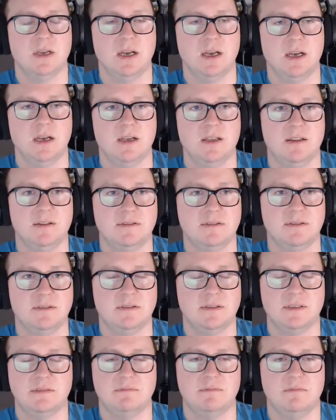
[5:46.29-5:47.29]

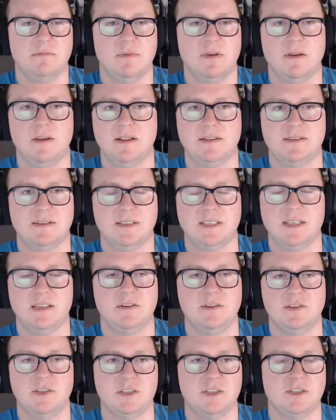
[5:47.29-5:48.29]

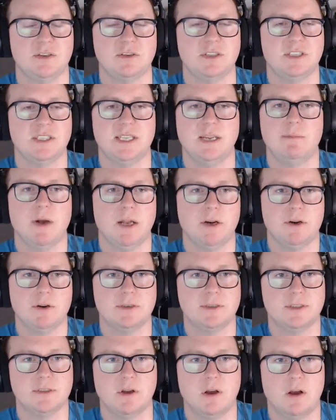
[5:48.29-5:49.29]
just search C
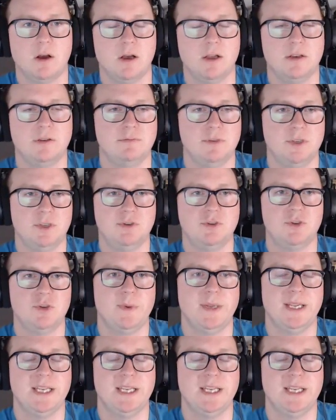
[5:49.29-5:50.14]
Butters on YouTube.